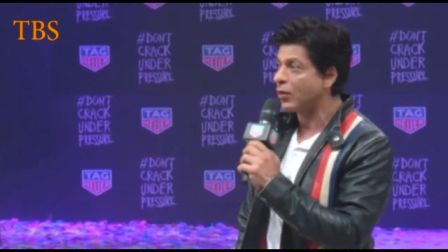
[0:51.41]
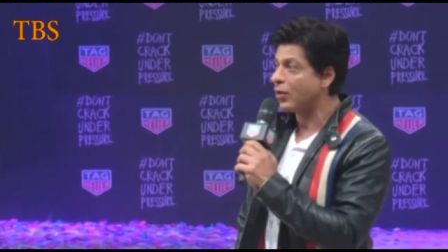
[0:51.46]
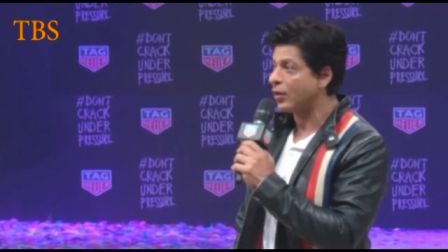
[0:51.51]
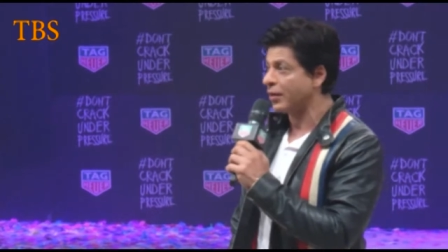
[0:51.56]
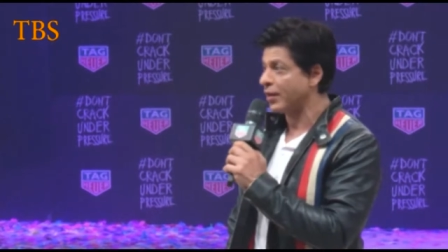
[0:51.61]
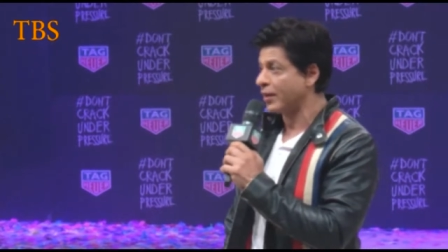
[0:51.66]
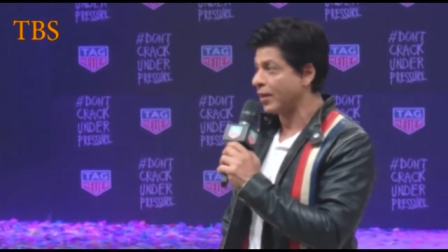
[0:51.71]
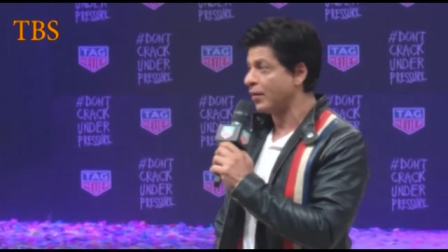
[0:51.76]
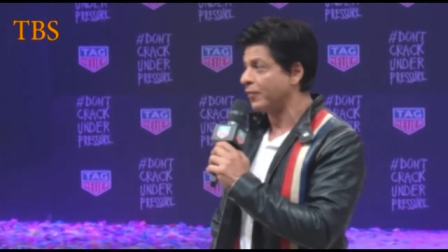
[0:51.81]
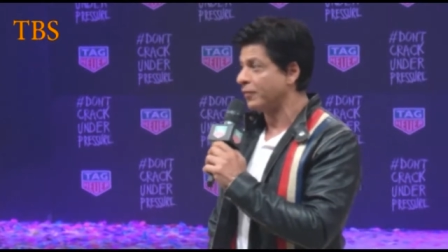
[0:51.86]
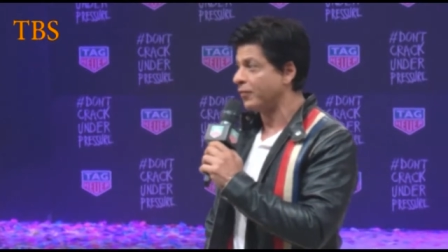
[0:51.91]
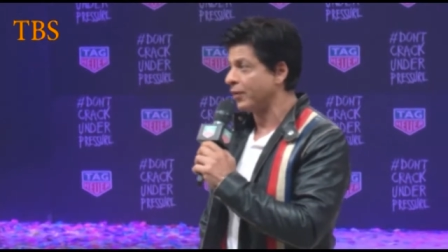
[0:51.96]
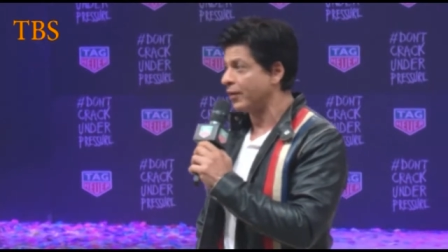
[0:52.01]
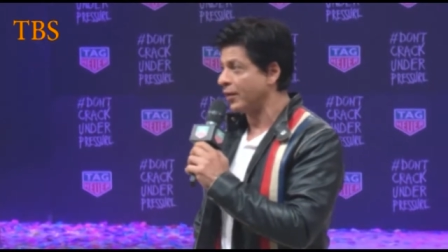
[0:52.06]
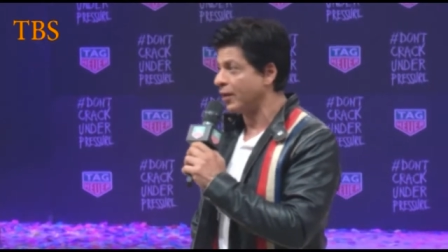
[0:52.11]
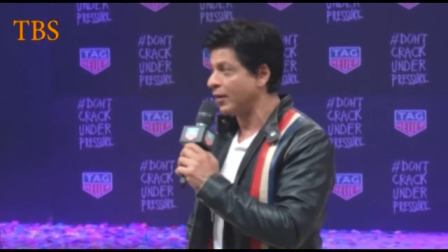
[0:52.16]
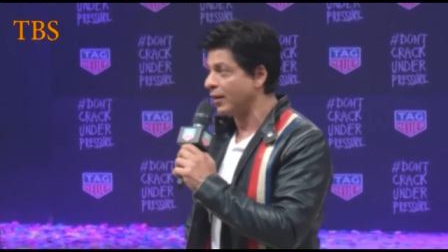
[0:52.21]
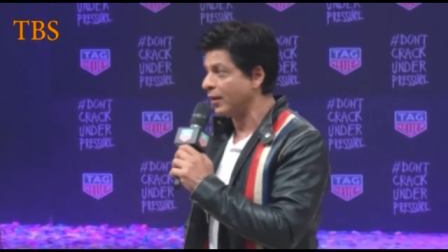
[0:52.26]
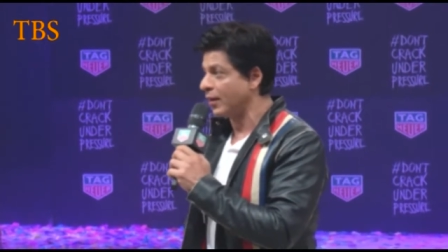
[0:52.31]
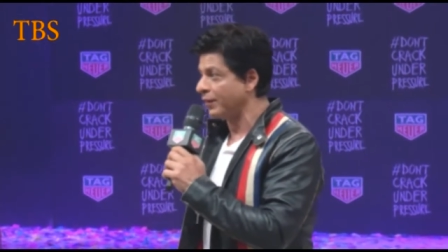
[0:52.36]
Heuer now for
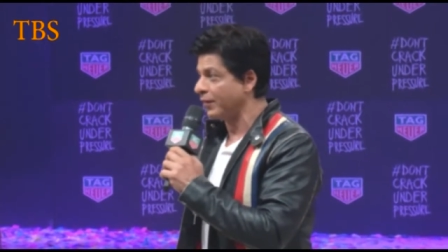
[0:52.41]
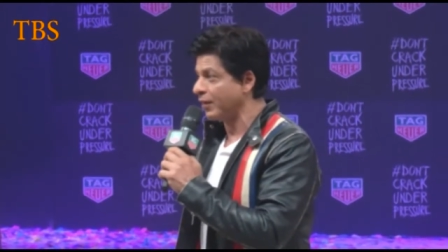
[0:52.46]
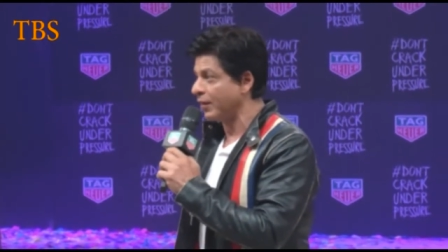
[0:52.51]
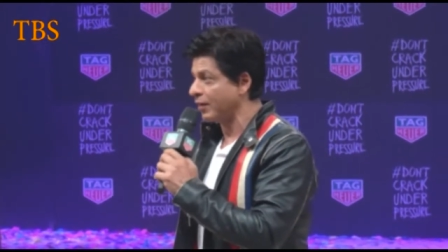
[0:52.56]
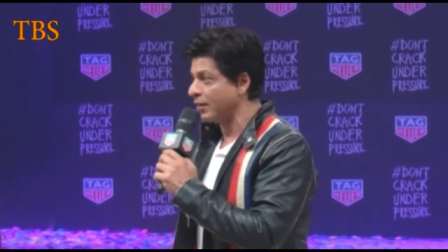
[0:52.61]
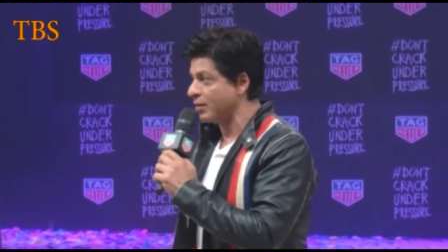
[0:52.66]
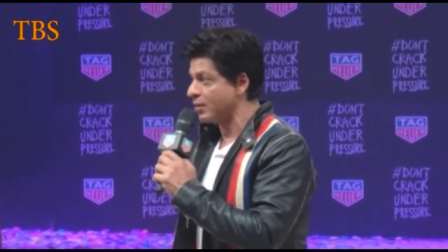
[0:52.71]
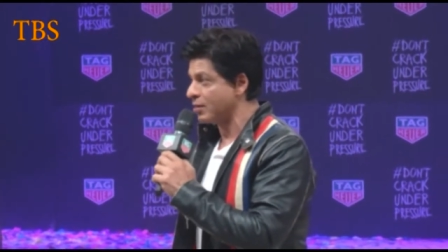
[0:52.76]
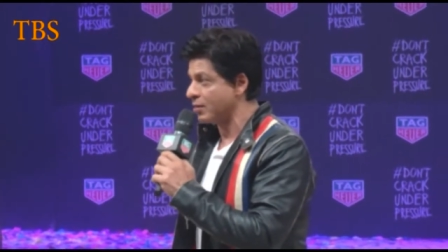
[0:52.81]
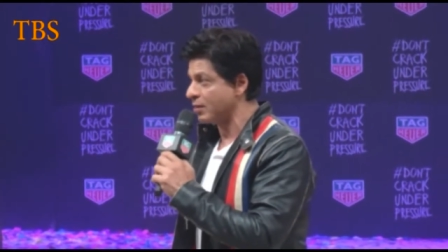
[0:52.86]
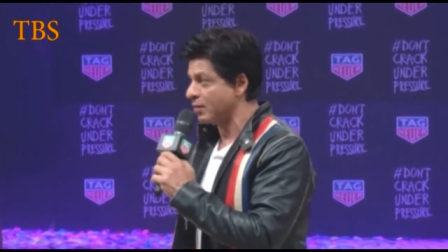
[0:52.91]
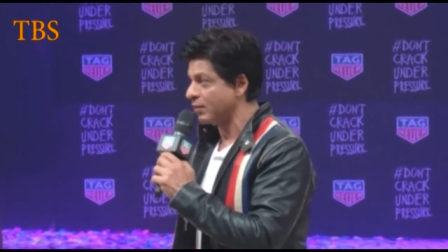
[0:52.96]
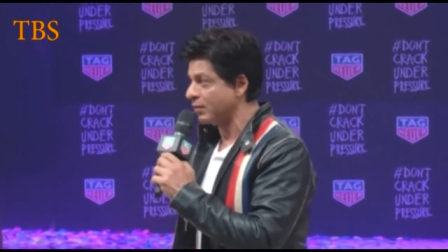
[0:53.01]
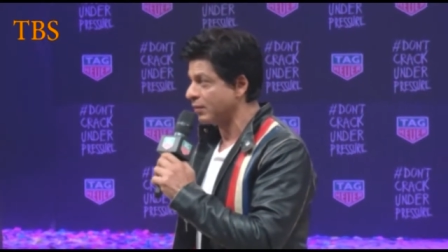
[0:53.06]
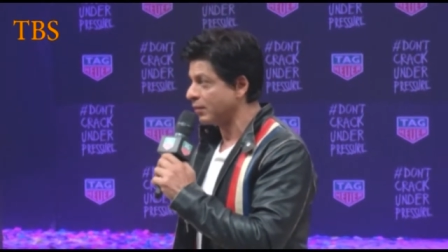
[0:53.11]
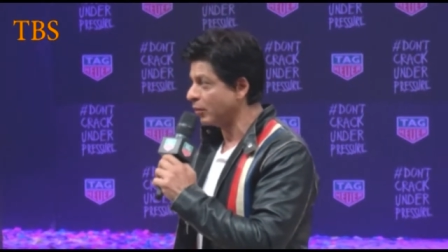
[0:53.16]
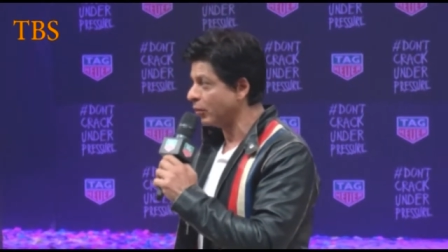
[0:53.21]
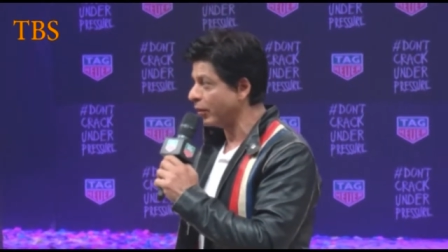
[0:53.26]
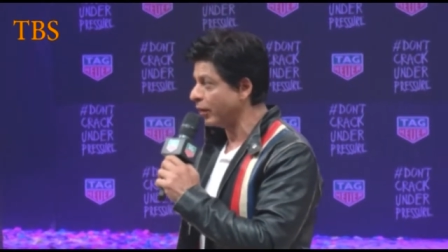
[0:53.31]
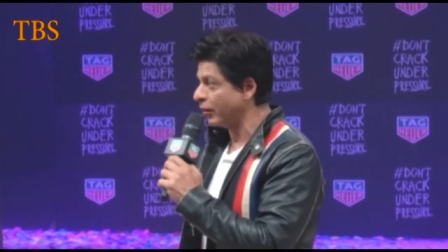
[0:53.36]
nearly 11 years or
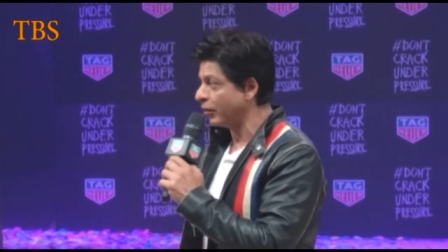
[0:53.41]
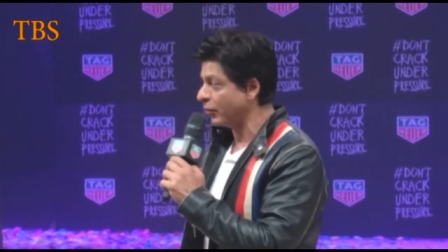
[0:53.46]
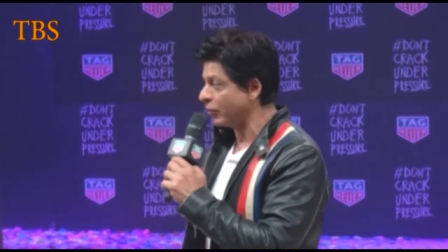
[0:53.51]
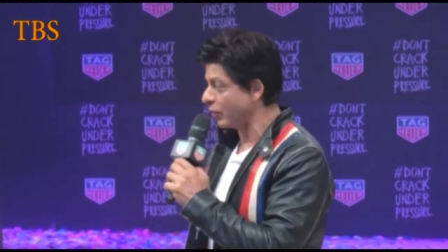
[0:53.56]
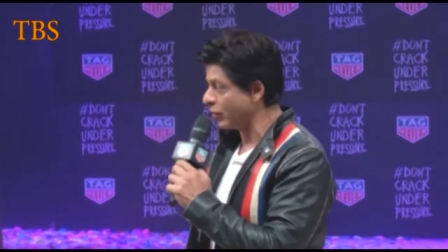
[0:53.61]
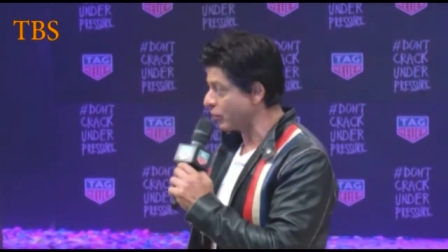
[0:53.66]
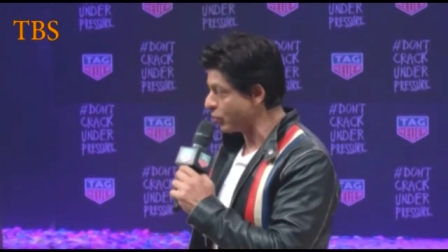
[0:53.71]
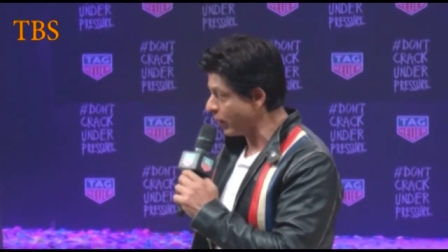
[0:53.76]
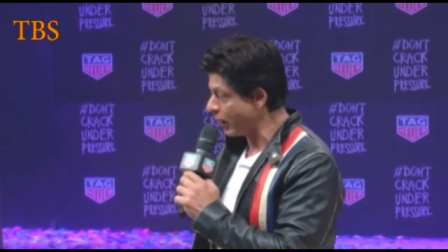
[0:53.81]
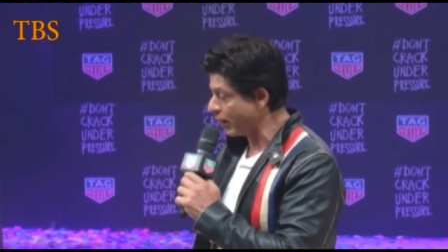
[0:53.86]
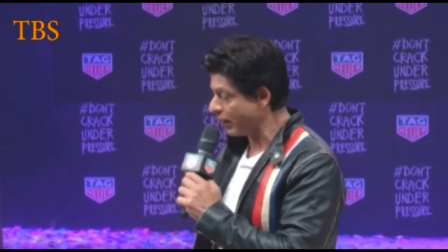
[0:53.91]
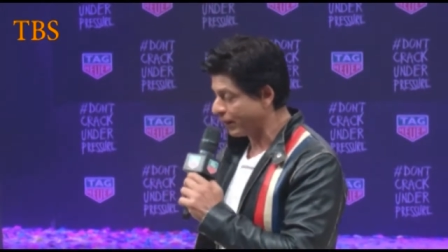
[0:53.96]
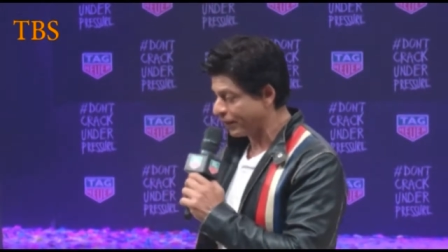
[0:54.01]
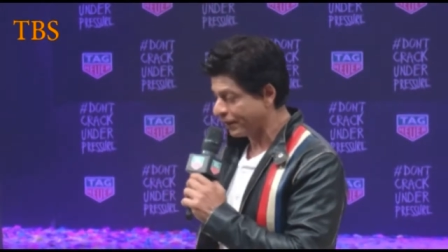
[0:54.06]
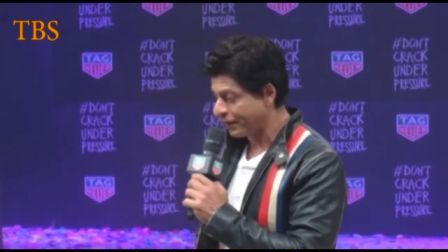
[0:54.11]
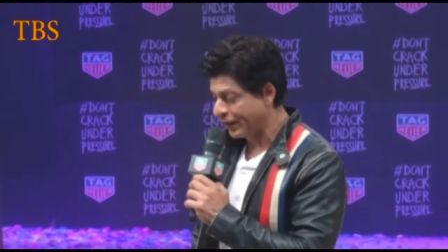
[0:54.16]
going into the 12th.